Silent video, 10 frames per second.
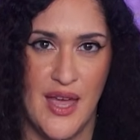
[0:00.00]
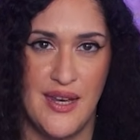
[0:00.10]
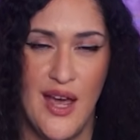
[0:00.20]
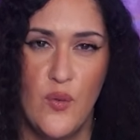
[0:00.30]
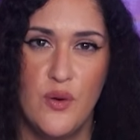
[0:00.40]

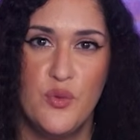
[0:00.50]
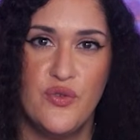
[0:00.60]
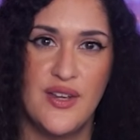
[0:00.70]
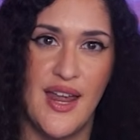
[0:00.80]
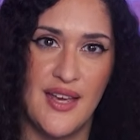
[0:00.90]
Now we're
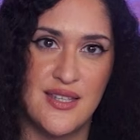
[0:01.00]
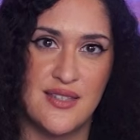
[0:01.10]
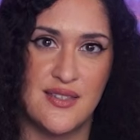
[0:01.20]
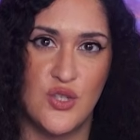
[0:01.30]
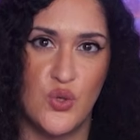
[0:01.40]
moving
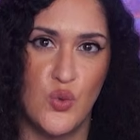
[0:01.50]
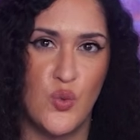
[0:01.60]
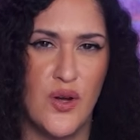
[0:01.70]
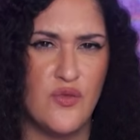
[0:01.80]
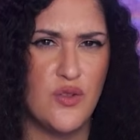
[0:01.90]
next to
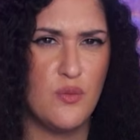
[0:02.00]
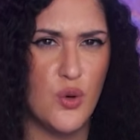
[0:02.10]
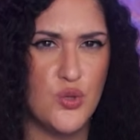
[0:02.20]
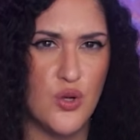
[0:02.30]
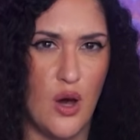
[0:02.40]
one of the
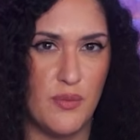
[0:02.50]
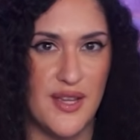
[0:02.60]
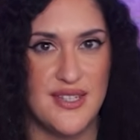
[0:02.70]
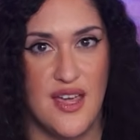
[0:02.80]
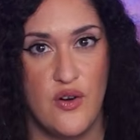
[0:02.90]
most
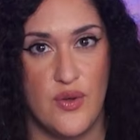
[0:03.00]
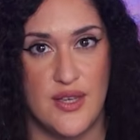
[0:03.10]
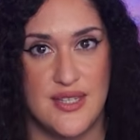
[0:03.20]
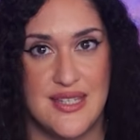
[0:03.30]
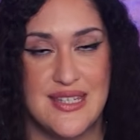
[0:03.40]
complex areas,